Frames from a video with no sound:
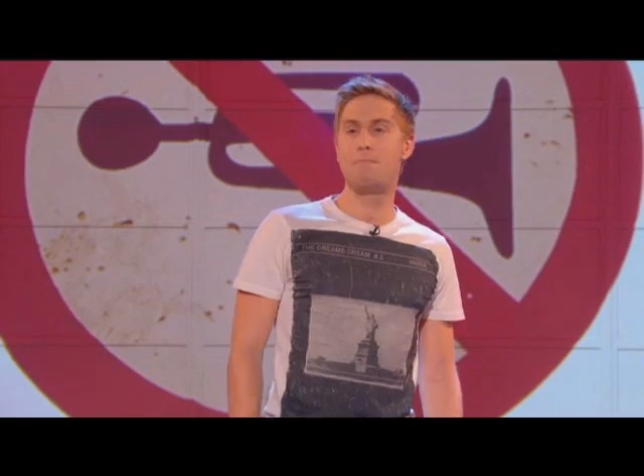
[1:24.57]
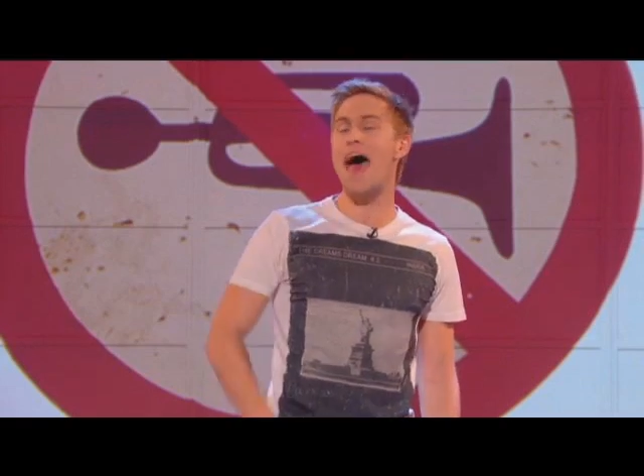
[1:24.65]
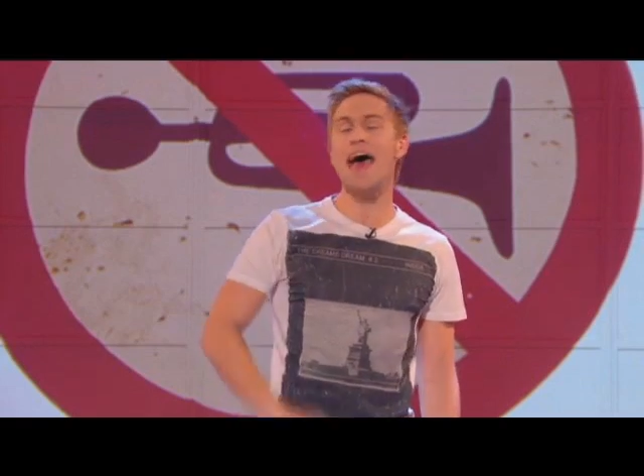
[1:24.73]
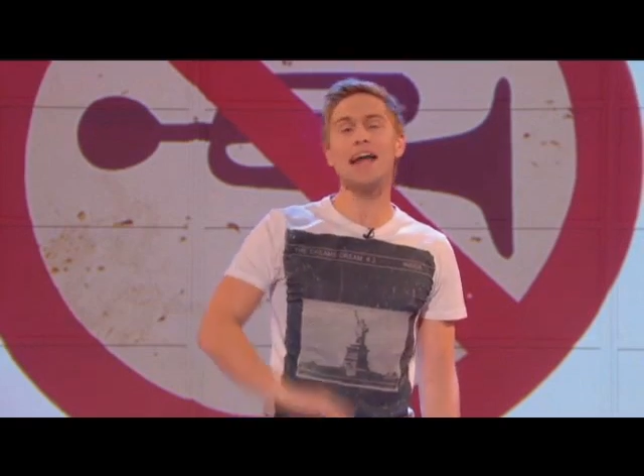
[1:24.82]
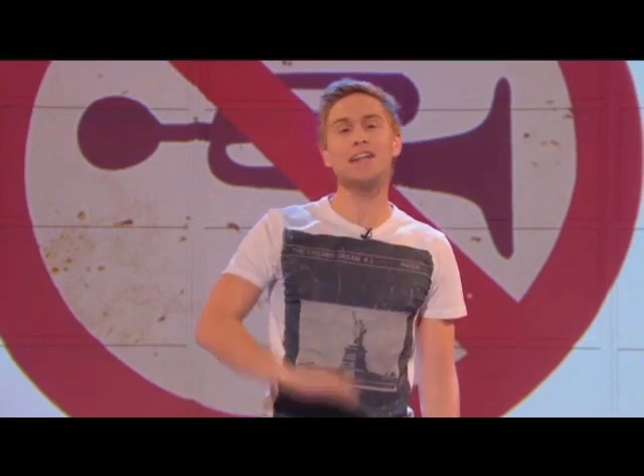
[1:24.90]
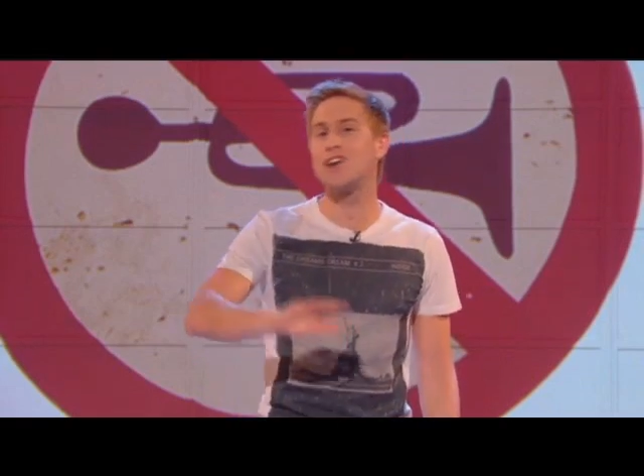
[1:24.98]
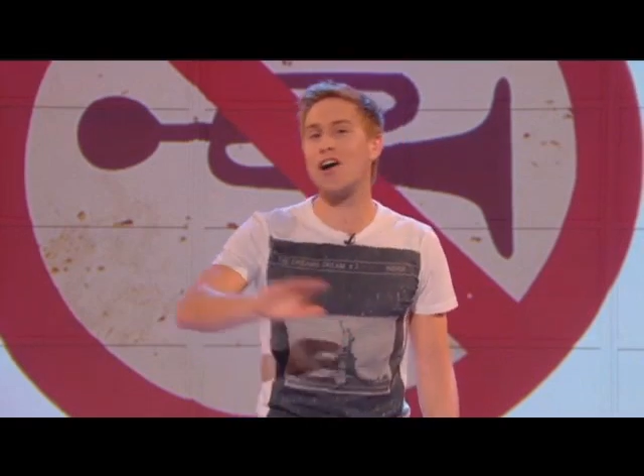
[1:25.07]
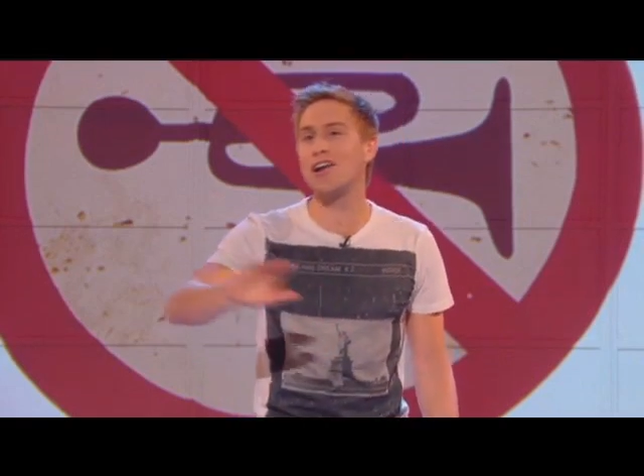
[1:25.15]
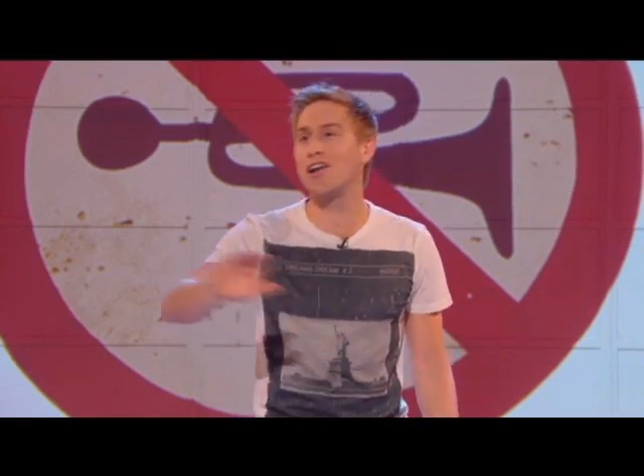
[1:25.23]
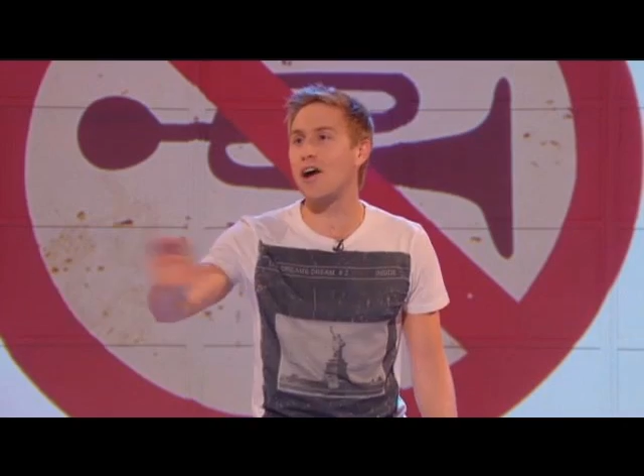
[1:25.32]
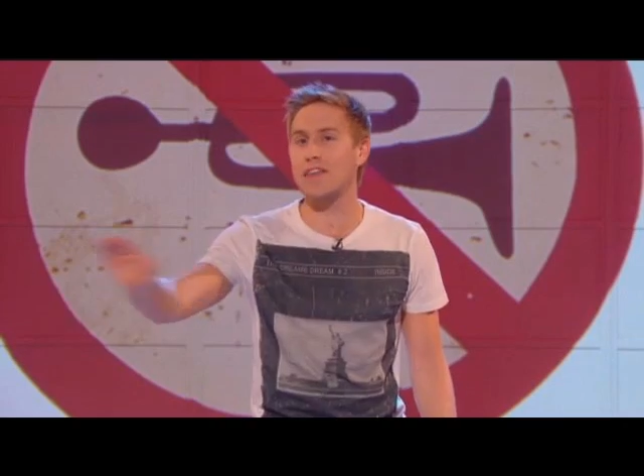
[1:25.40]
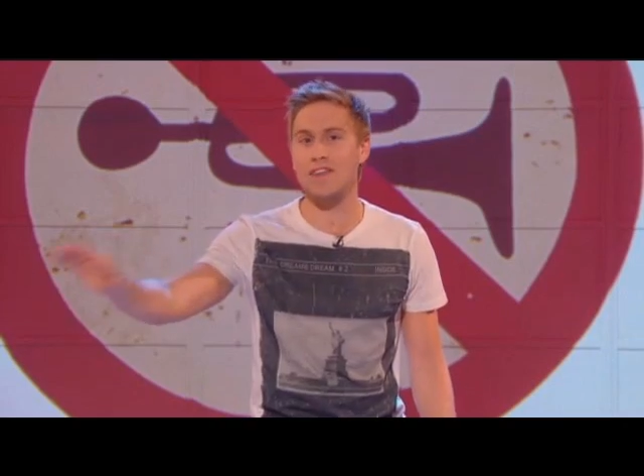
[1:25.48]
Pets
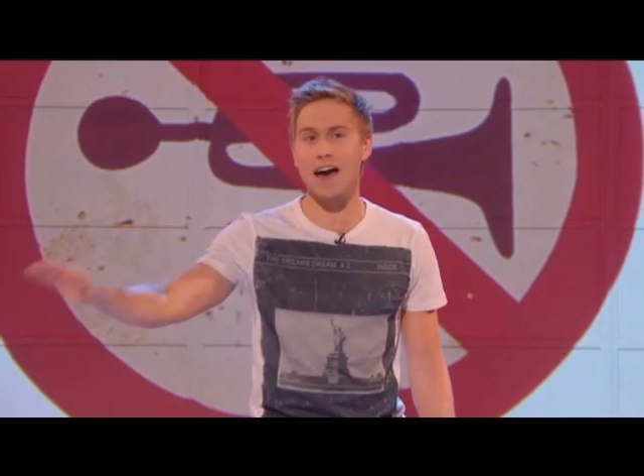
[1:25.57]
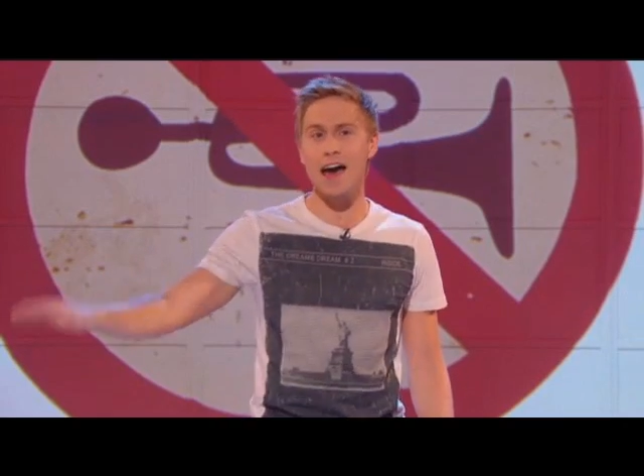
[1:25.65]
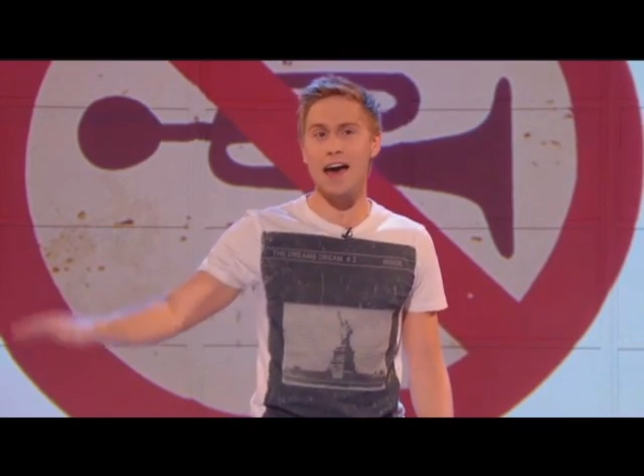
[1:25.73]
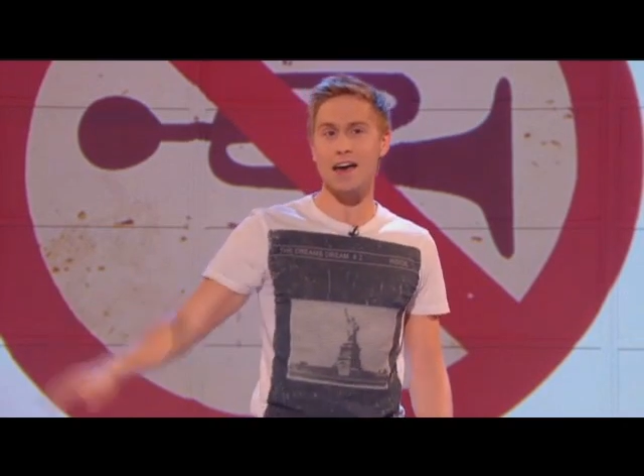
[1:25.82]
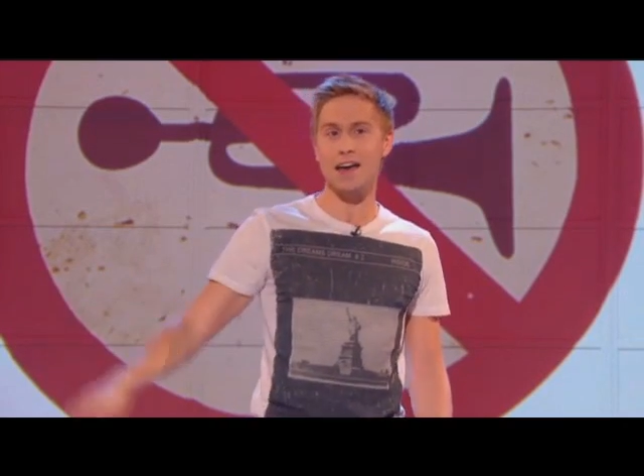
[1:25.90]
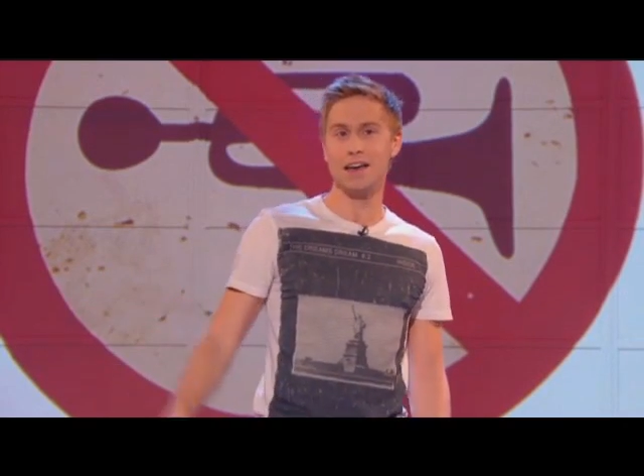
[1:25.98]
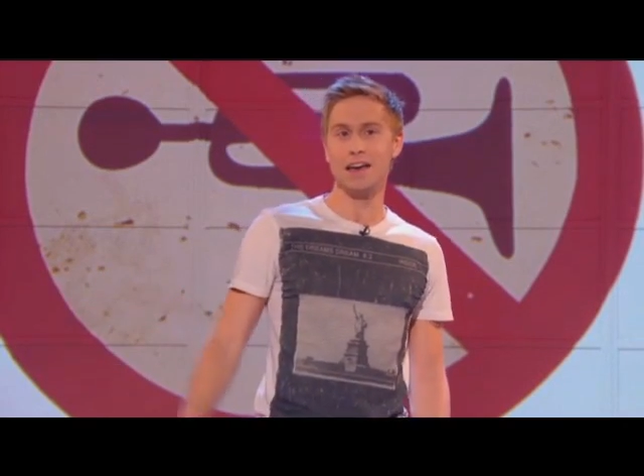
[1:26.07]
aren't like that.